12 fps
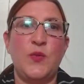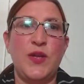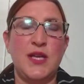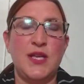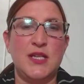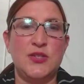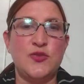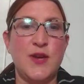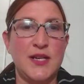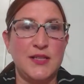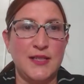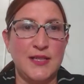We can
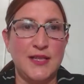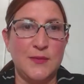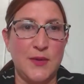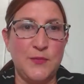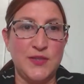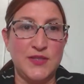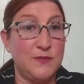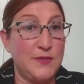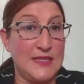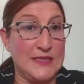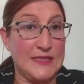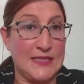try to link them up with some
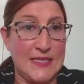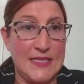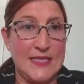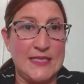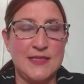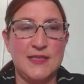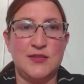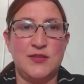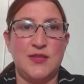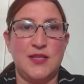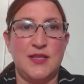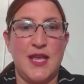basic needs
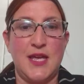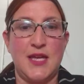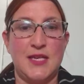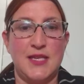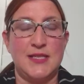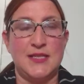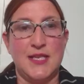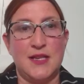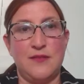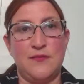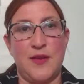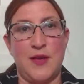so that they can,
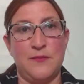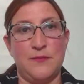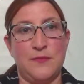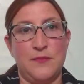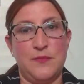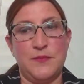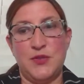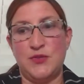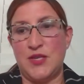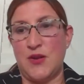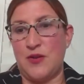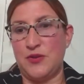instead of
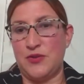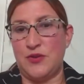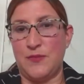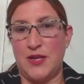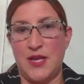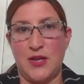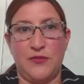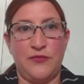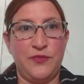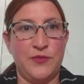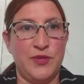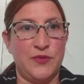using all of their money on
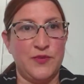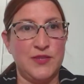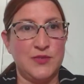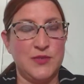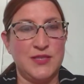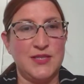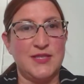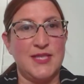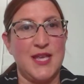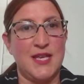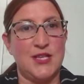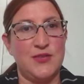food and resources,
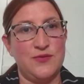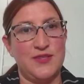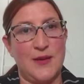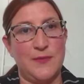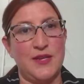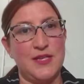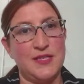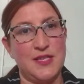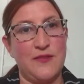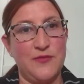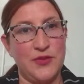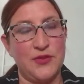they can use that money to
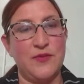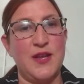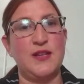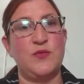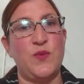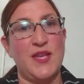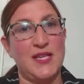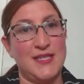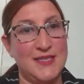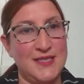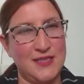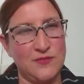cover their rent, and we
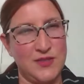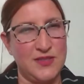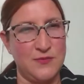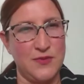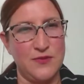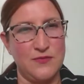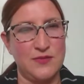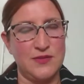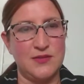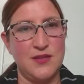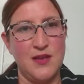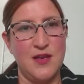can assist with some of
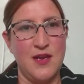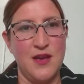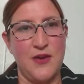those